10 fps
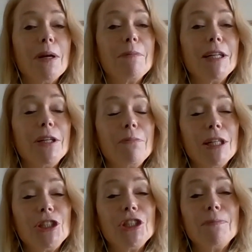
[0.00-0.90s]
I mean, you
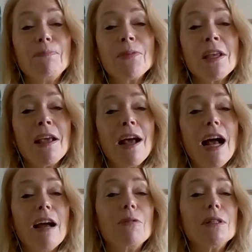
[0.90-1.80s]
mentioned
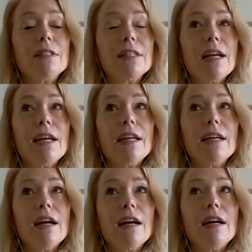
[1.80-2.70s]
I was a
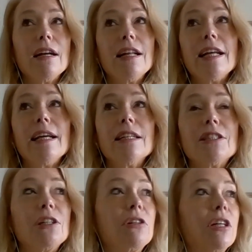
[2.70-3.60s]
uh, an
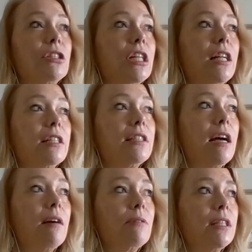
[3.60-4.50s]
anecdote I'll tell is
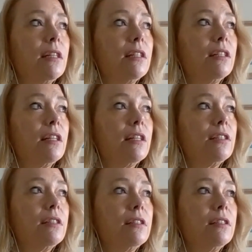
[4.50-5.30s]
I was a the